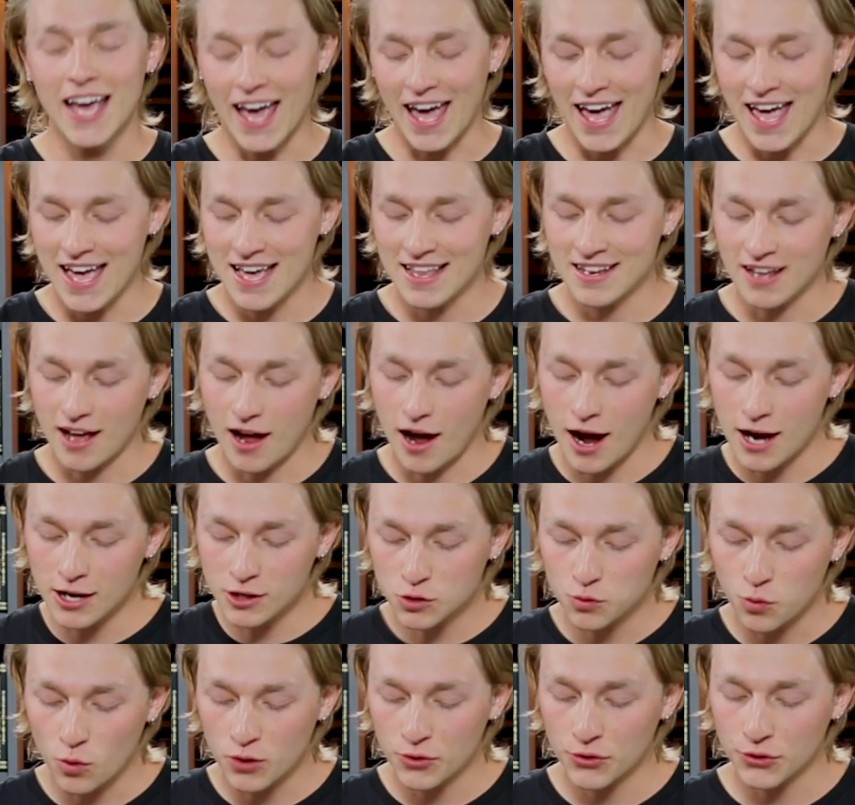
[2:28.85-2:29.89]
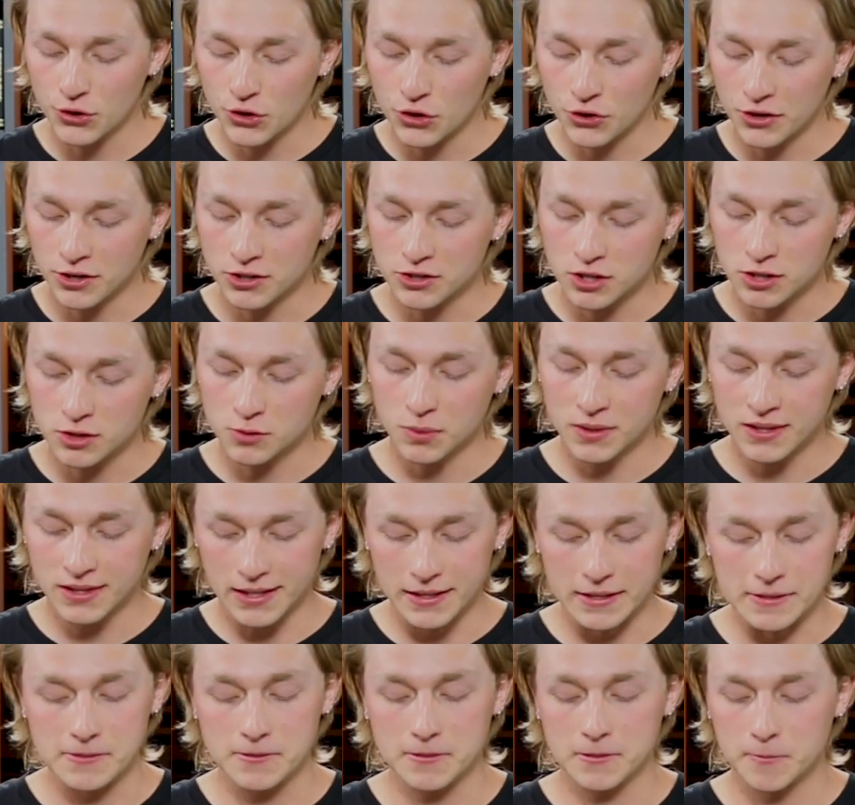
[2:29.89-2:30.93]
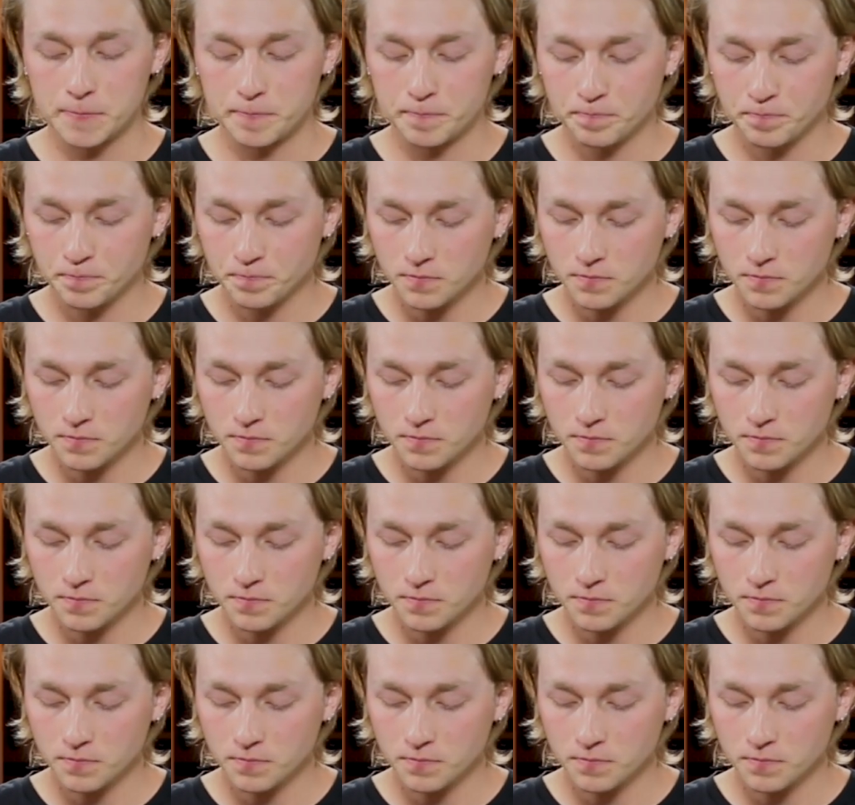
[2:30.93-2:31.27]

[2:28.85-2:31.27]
And I just want to encourage us with this.